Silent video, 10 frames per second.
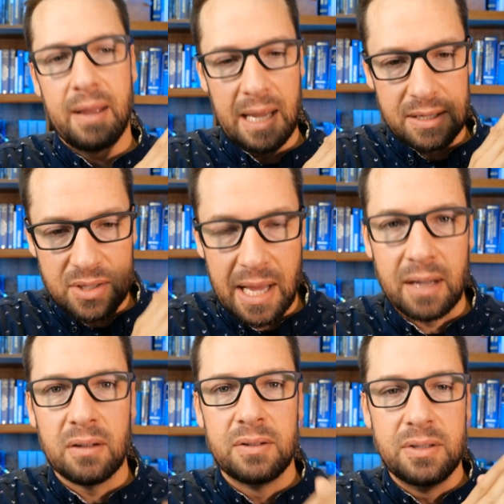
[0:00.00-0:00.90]
It's
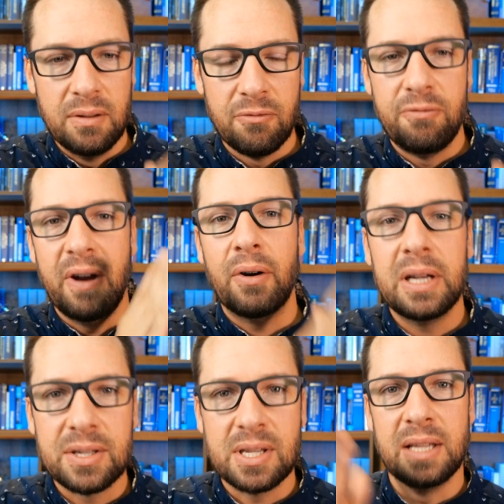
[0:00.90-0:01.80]
like
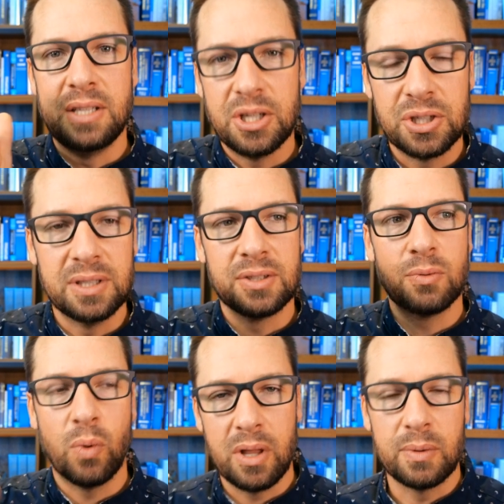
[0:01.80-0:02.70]
various editions
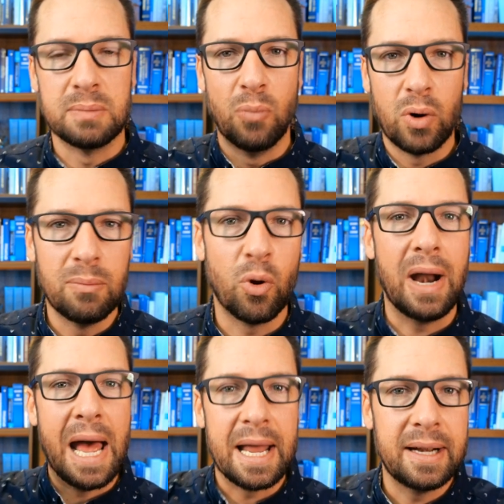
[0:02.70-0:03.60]
where there was more and more
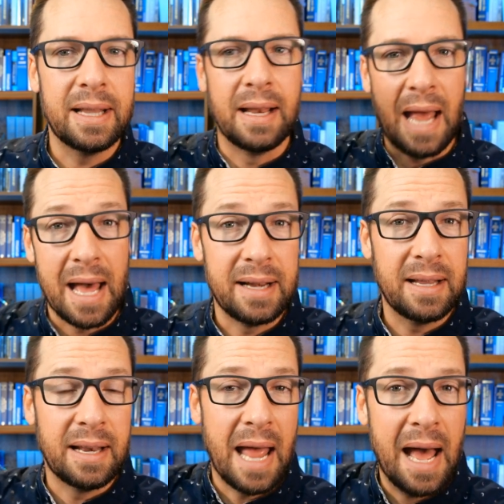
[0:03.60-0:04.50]
added and added
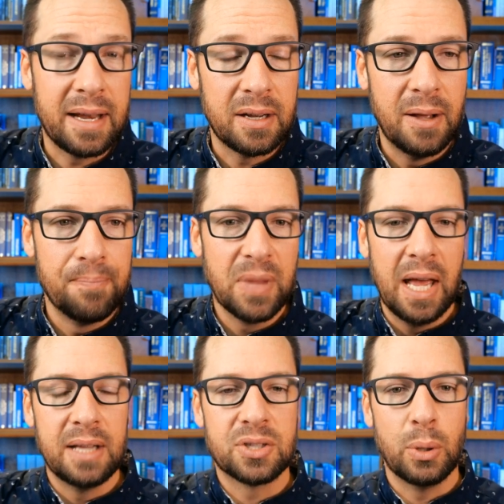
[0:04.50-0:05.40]
and added.
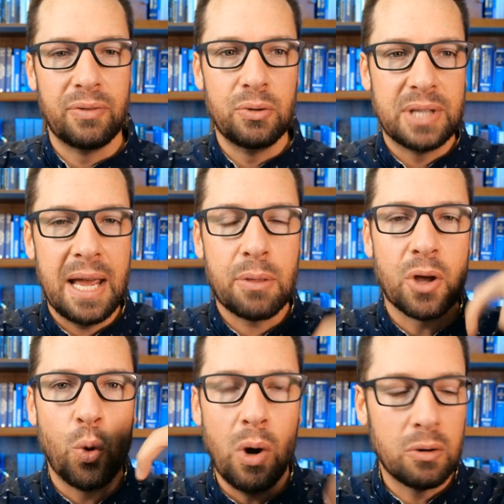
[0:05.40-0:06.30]
And so if you take the
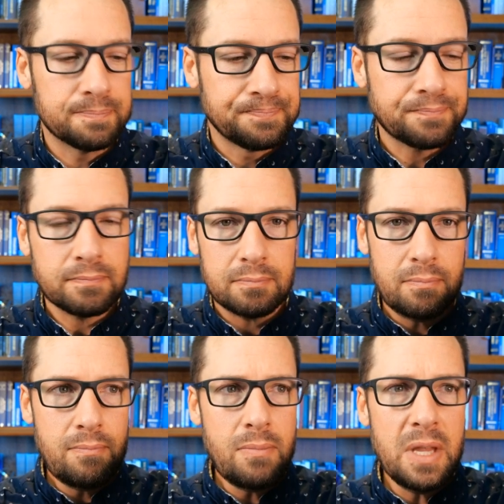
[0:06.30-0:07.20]
quote
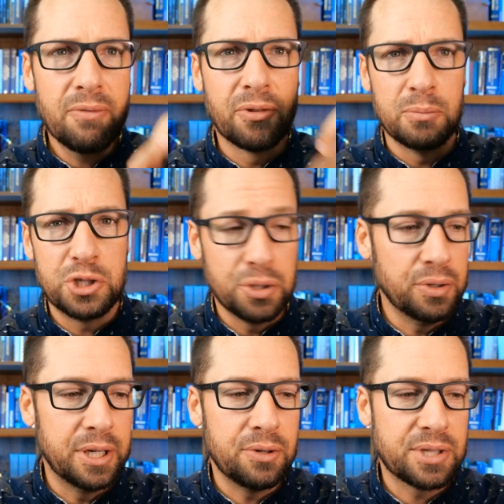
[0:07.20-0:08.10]
from Jude
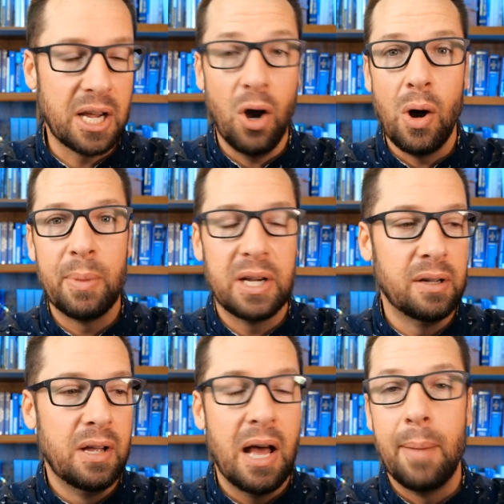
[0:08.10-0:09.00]
and you say, oh, I'm
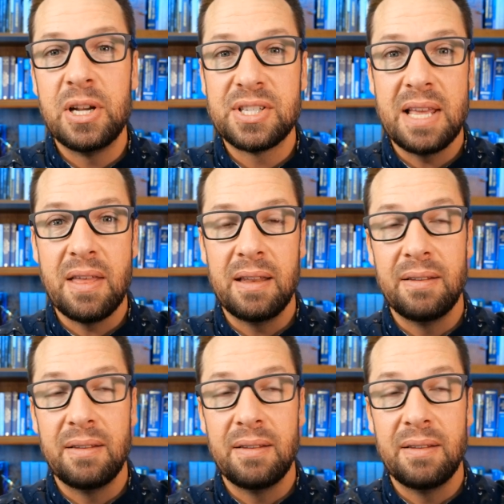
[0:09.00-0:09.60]
gonna say that,